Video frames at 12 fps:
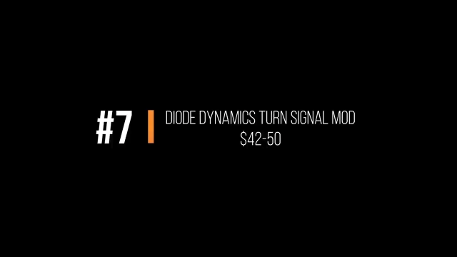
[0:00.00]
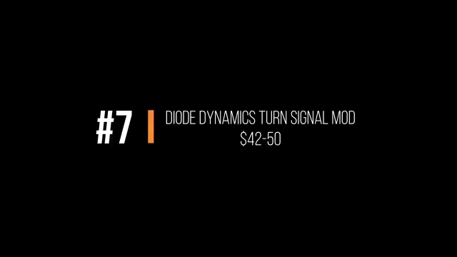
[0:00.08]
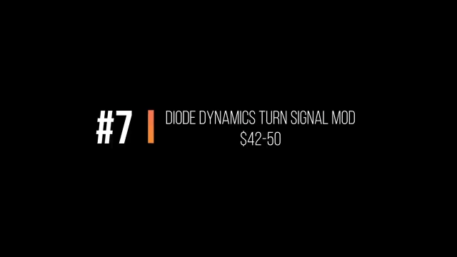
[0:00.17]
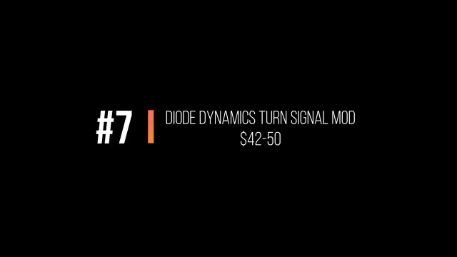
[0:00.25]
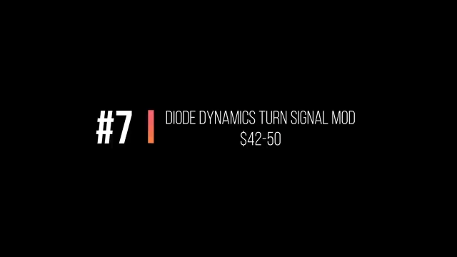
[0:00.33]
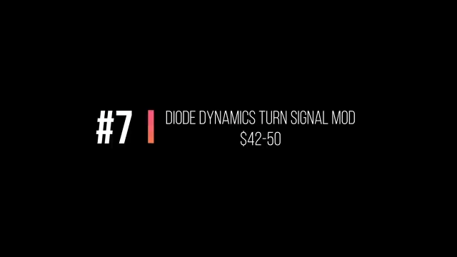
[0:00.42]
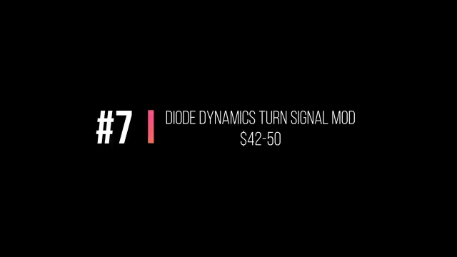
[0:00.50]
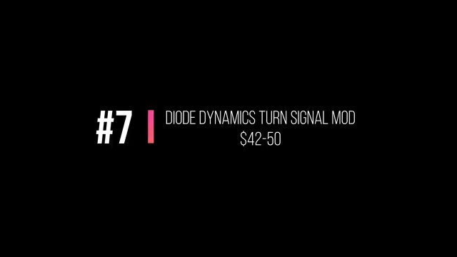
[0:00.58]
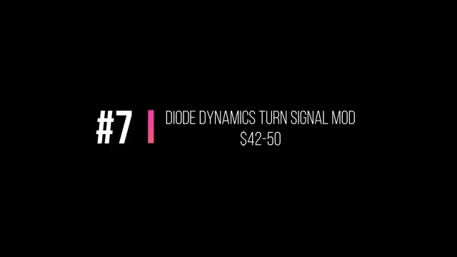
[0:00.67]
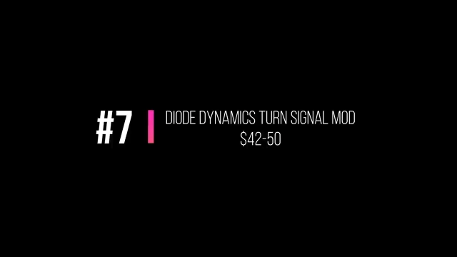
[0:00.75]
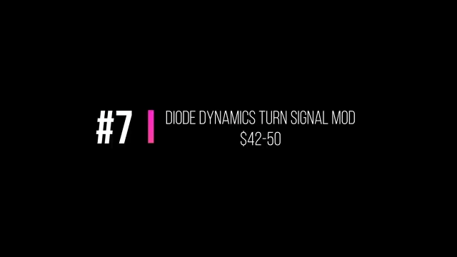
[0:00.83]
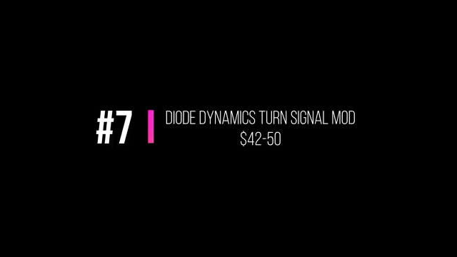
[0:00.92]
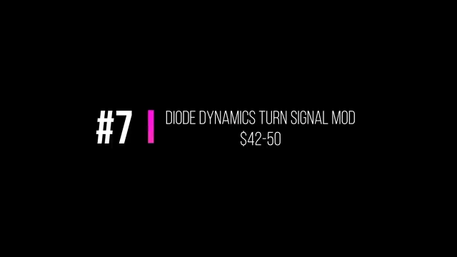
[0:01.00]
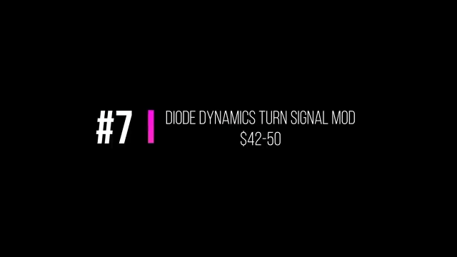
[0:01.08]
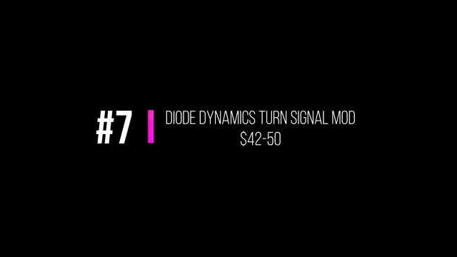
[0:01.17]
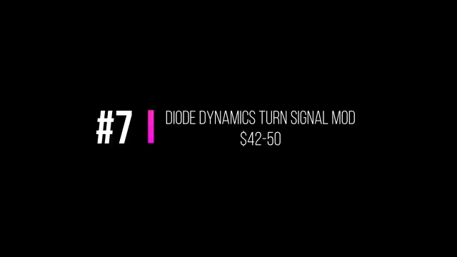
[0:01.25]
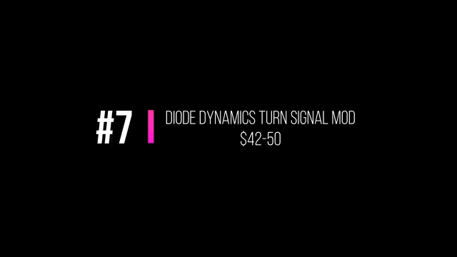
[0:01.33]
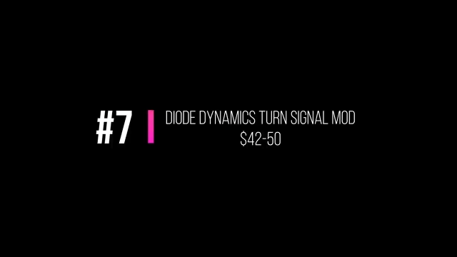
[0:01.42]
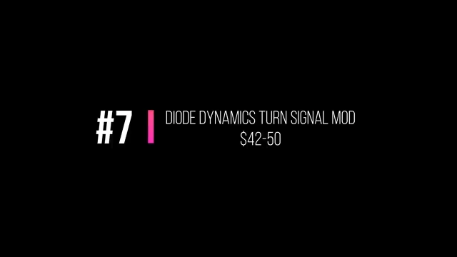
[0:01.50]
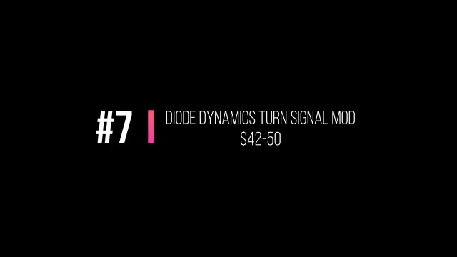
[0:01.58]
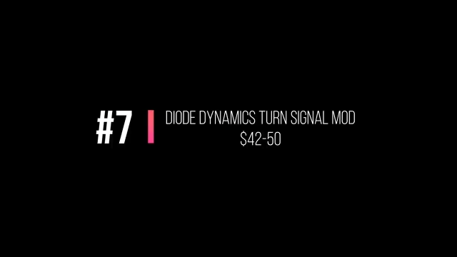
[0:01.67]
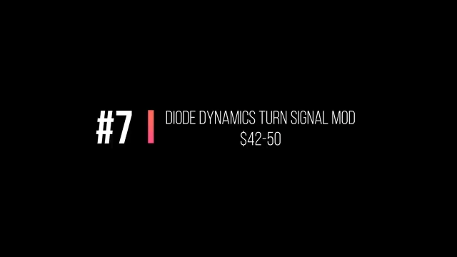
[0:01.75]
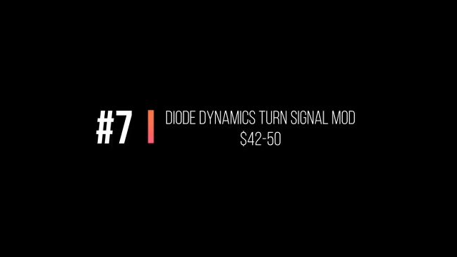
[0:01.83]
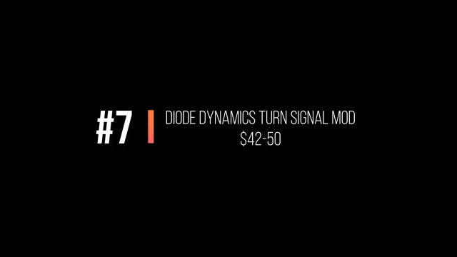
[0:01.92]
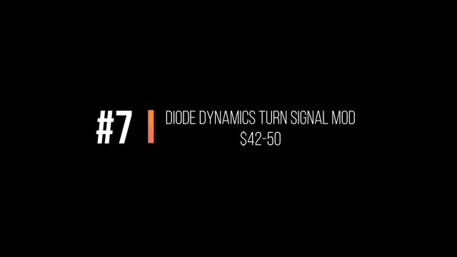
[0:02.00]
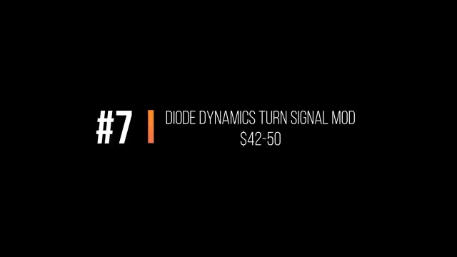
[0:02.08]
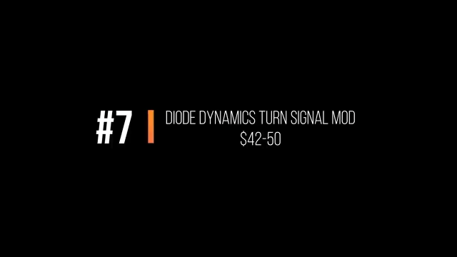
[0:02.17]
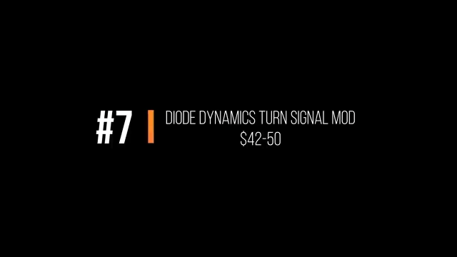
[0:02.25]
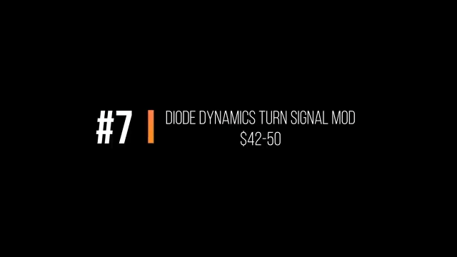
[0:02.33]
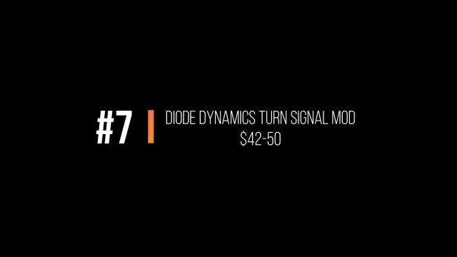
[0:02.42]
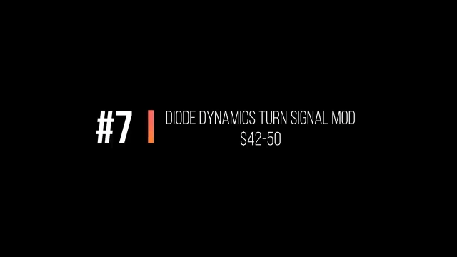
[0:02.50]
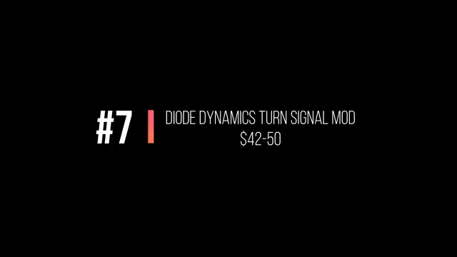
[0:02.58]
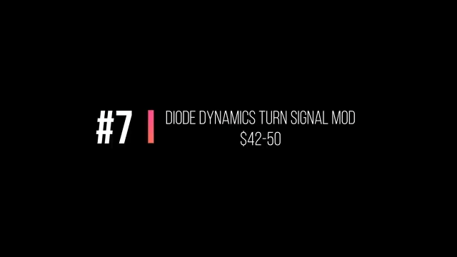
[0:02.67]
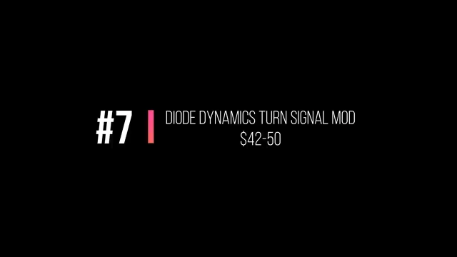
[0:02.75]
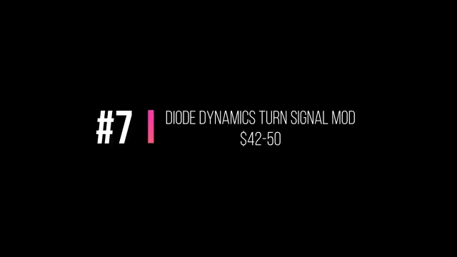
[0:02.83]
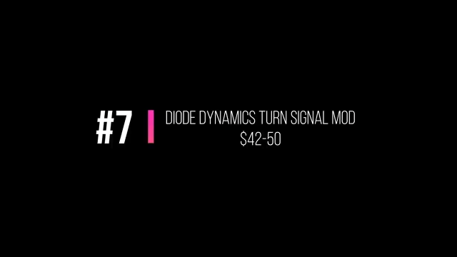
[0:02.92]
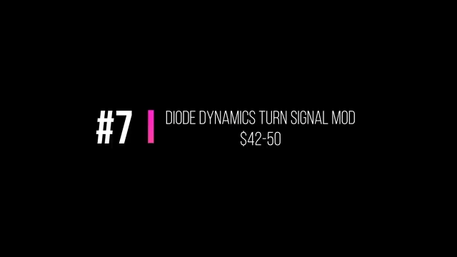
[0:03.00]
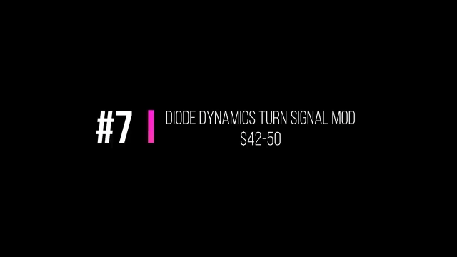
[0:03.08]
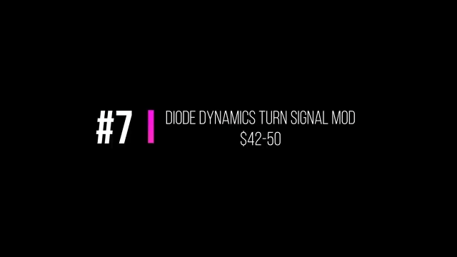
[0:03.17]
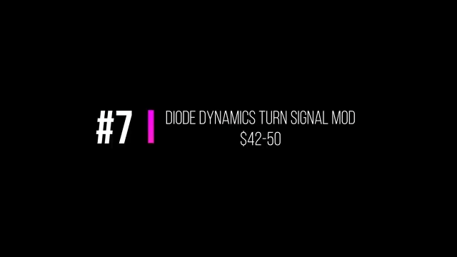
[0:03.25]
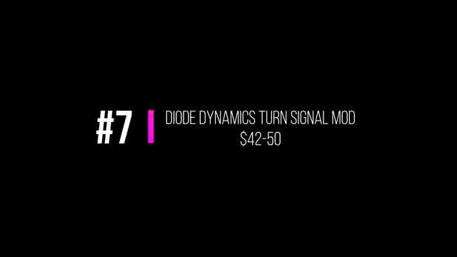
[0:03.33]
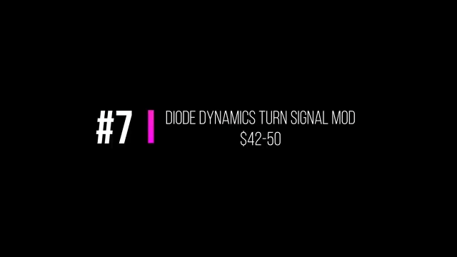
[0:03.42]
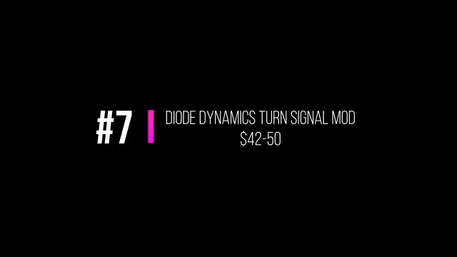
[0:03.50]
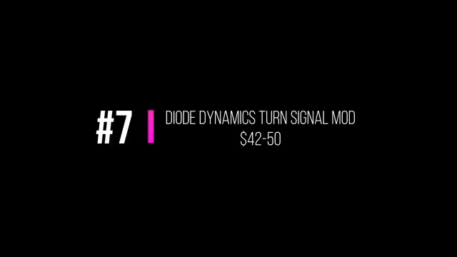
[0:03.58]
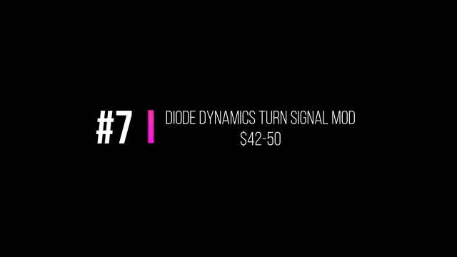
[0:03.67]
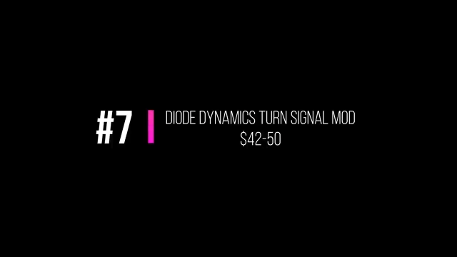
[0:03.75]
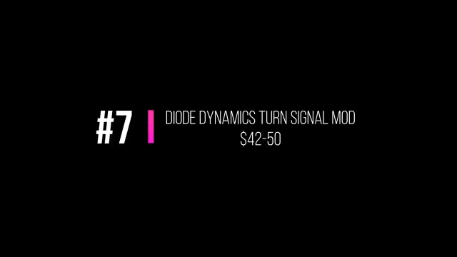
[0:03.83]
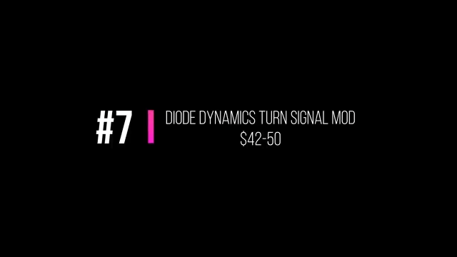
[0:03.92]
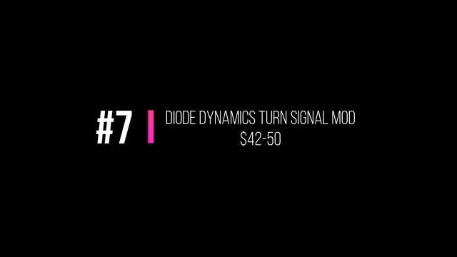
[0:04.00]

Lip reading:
No face is visible, so there are no lips to read.